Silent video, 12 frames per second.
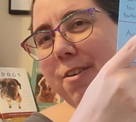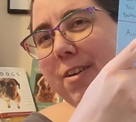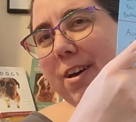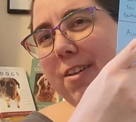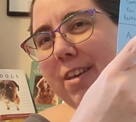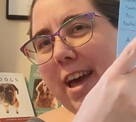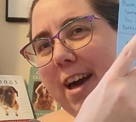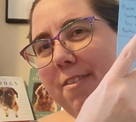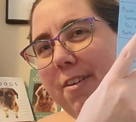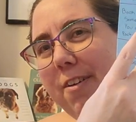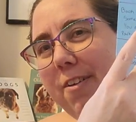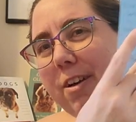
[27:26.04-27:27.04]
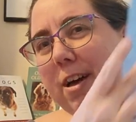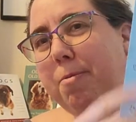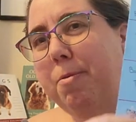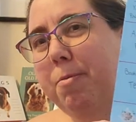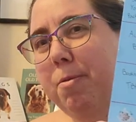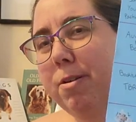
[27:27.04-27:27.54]
We only have a
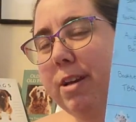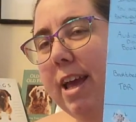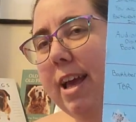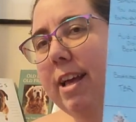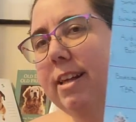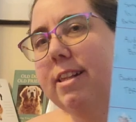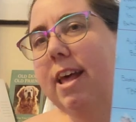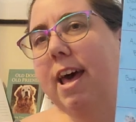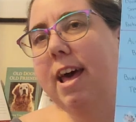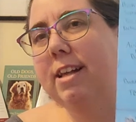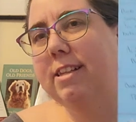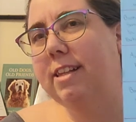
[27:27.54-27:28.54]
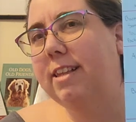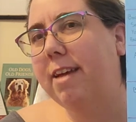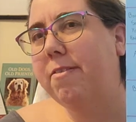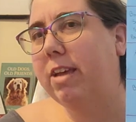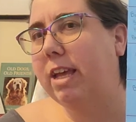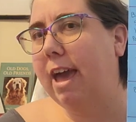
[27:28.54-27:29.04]
couple more days. Since
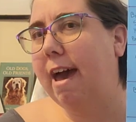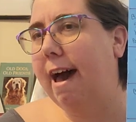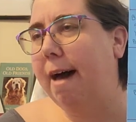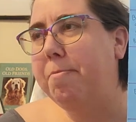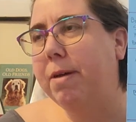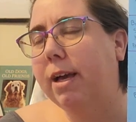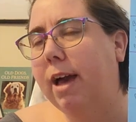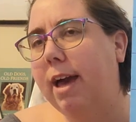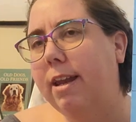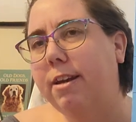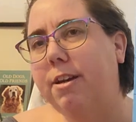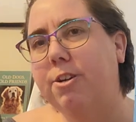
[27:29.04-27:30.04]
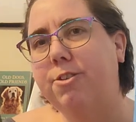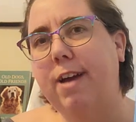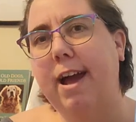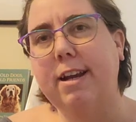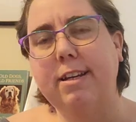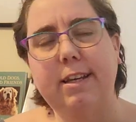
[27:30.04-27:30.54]
I have been kind of
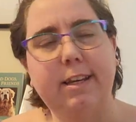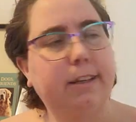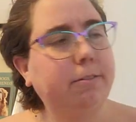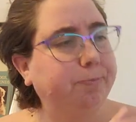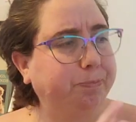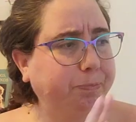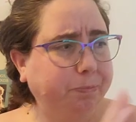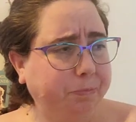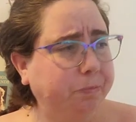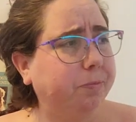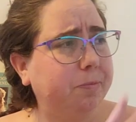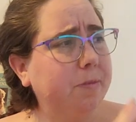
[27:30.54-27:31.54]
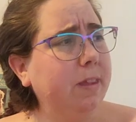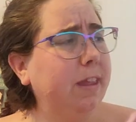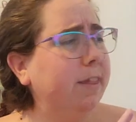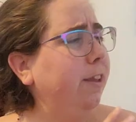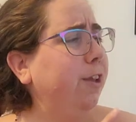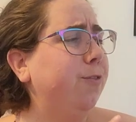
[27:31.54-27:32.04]
distracted,
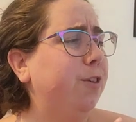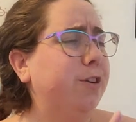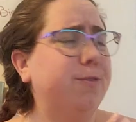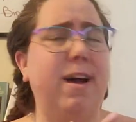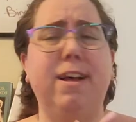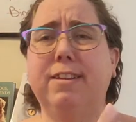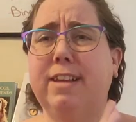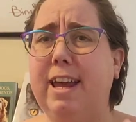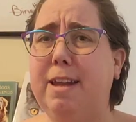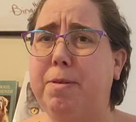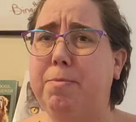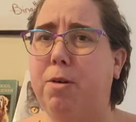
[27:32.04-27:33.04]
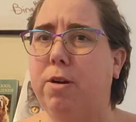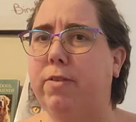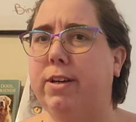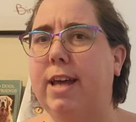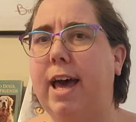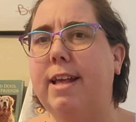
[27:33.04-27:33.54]
this first round's kind of been more
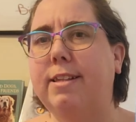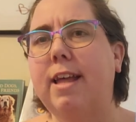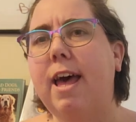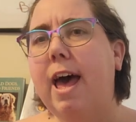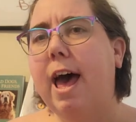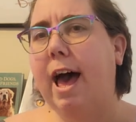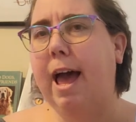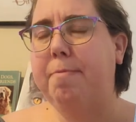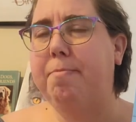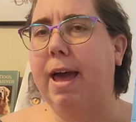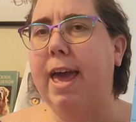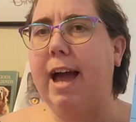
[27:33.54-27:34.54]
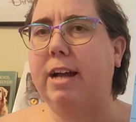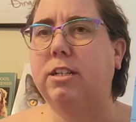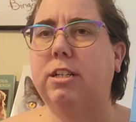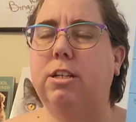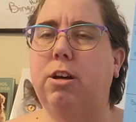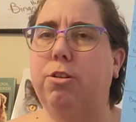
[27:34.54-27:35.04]
of a test. I might
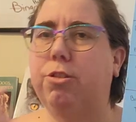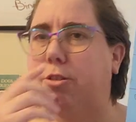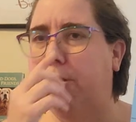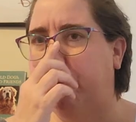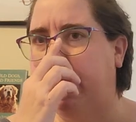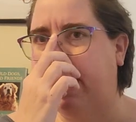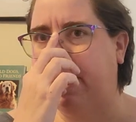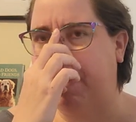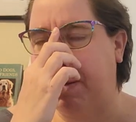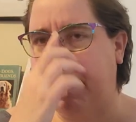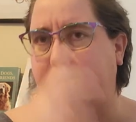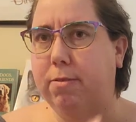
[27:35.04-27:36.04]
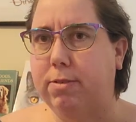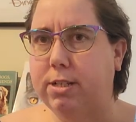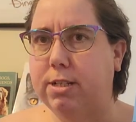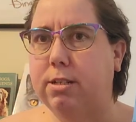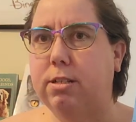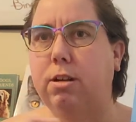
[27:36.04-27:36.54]
actually go through the weekend. My plan was
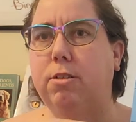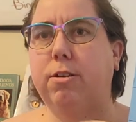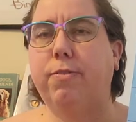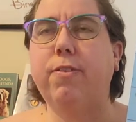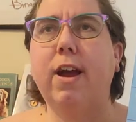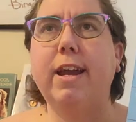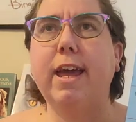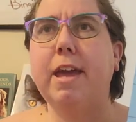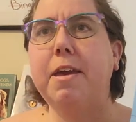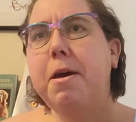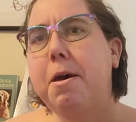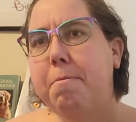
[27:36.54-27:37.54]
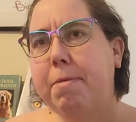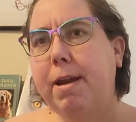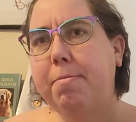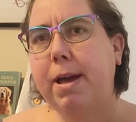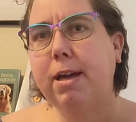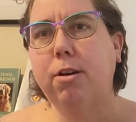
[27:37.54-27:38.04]
just to go to Friday, but
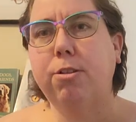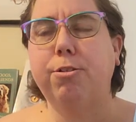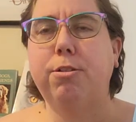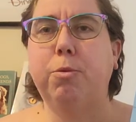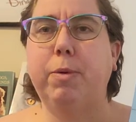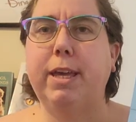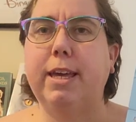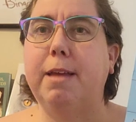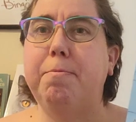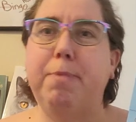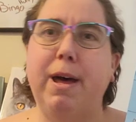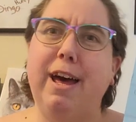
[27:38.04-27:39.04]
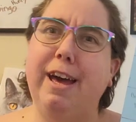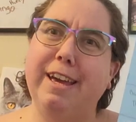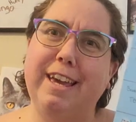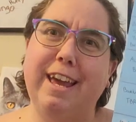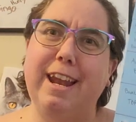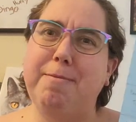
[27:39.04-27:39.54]
I might go through the weekend. But
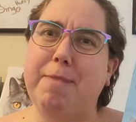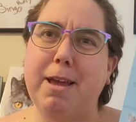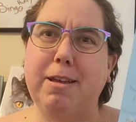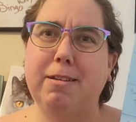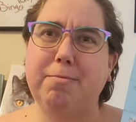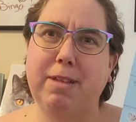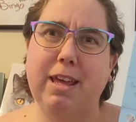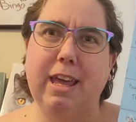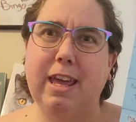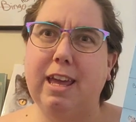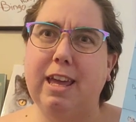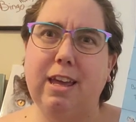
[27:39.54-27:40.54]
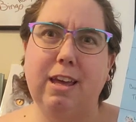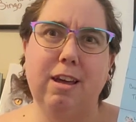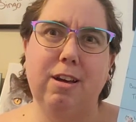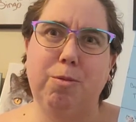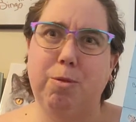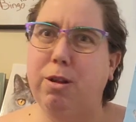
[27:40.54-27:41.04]
again, I might play
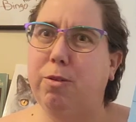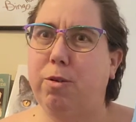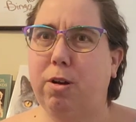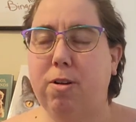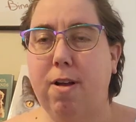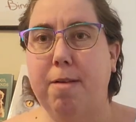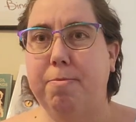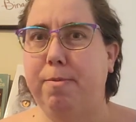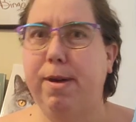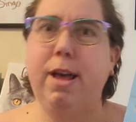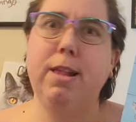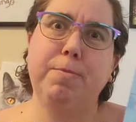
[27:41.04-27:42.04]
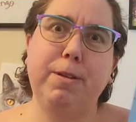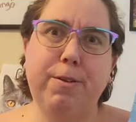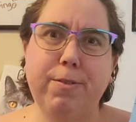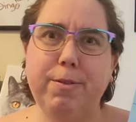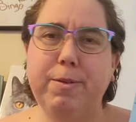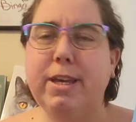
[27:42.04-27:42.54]
World of Warcraft with my husband
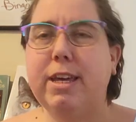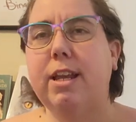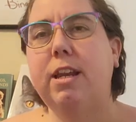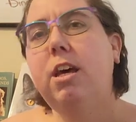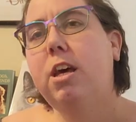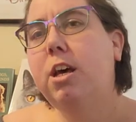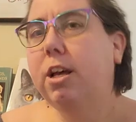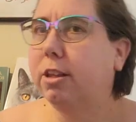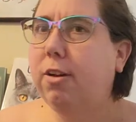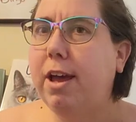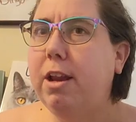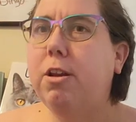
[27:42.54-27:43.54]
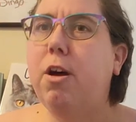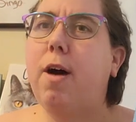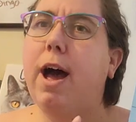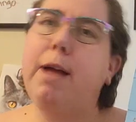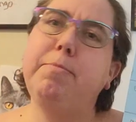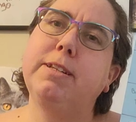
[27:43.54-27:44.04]
over the weekend. So I don't
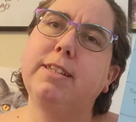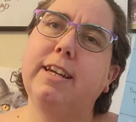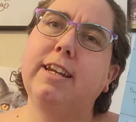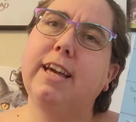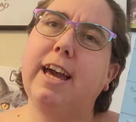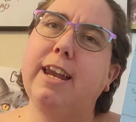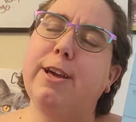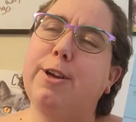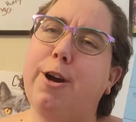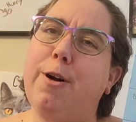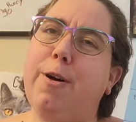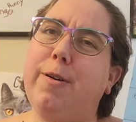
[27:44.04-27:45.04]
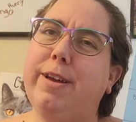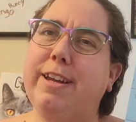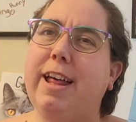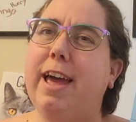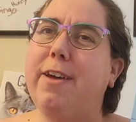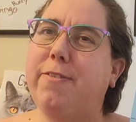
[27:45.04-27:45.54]
know. I'm just going to kind of go
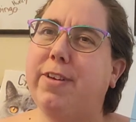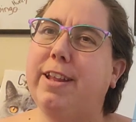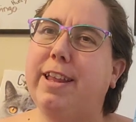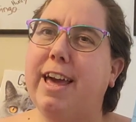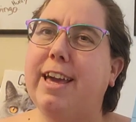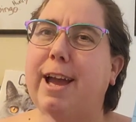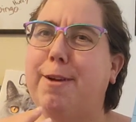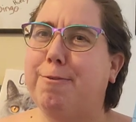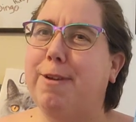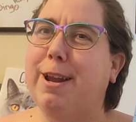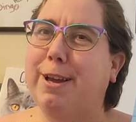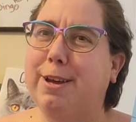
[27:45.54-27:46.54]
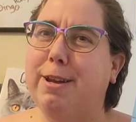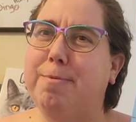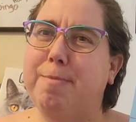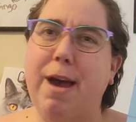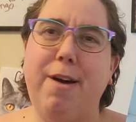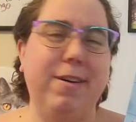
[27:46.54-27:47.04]
until I feel like I've read a good
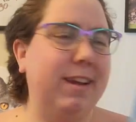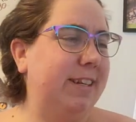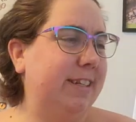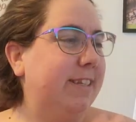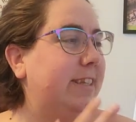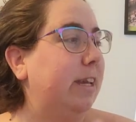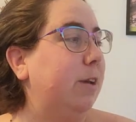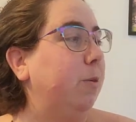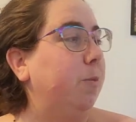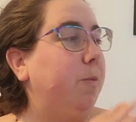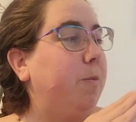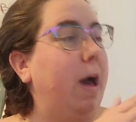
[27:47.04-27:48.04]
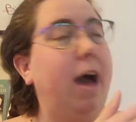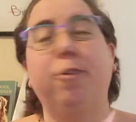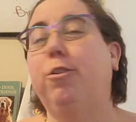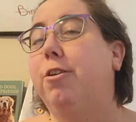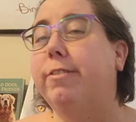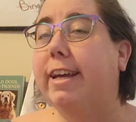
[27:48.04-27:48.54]
amount and just see how
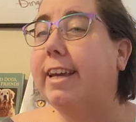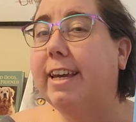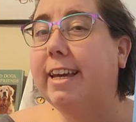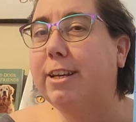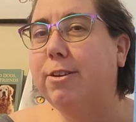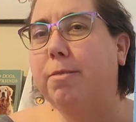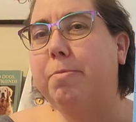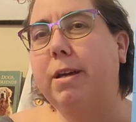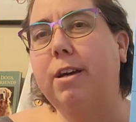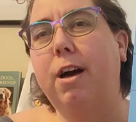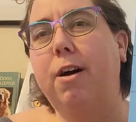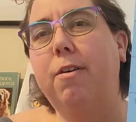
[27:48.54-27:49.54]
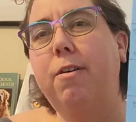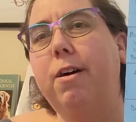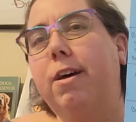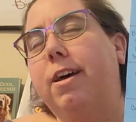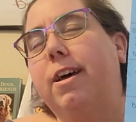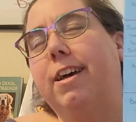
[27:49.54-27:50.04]
close I can get to a bingo.
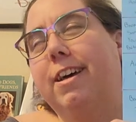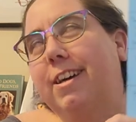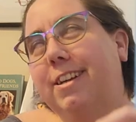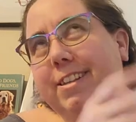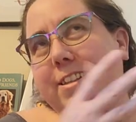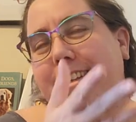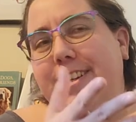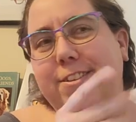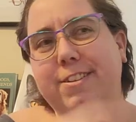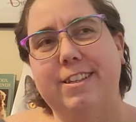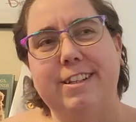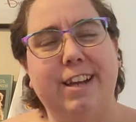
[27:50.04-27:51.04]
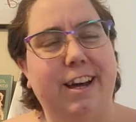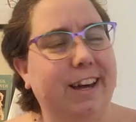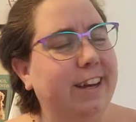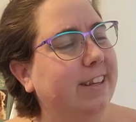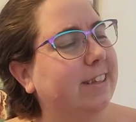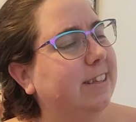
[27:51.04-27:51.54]
Excuse the
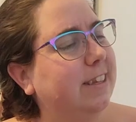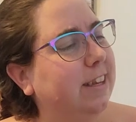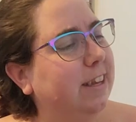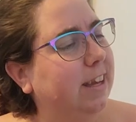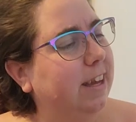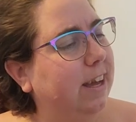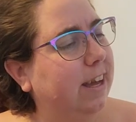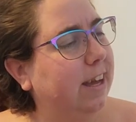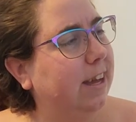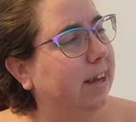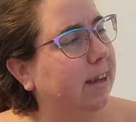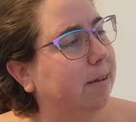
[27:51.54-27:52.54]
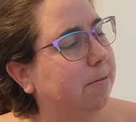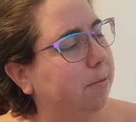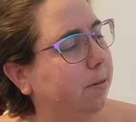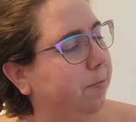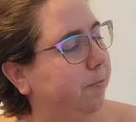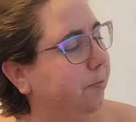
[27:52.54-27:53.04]
dogs. Um,